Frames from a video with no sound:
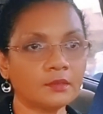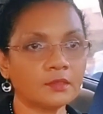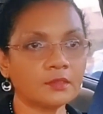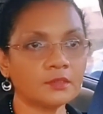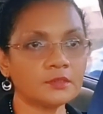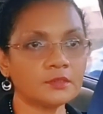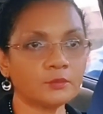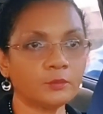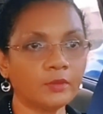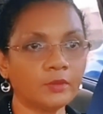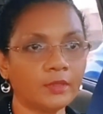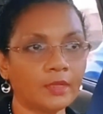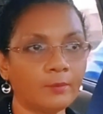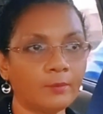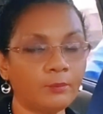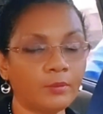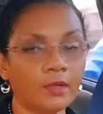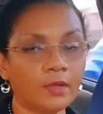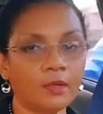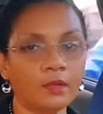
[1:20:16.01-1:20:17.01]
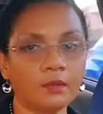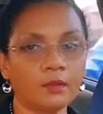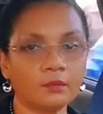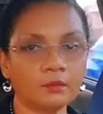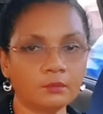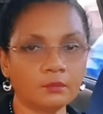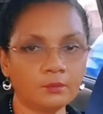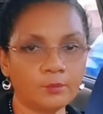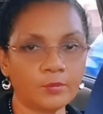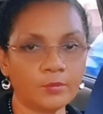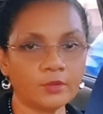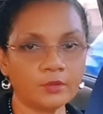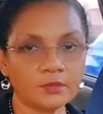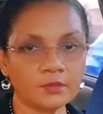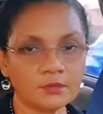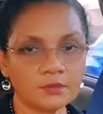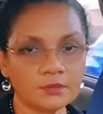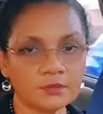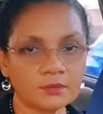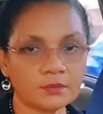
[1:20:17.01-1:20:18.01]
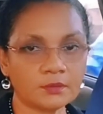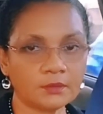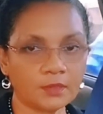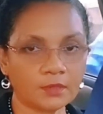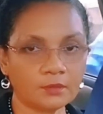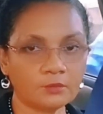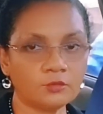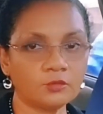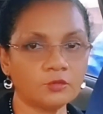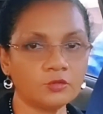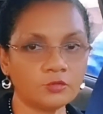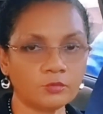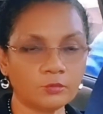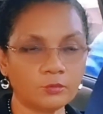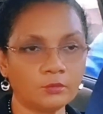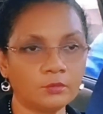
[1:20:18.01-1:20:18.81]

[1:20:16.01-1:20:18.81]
Because we're apart, birds tend to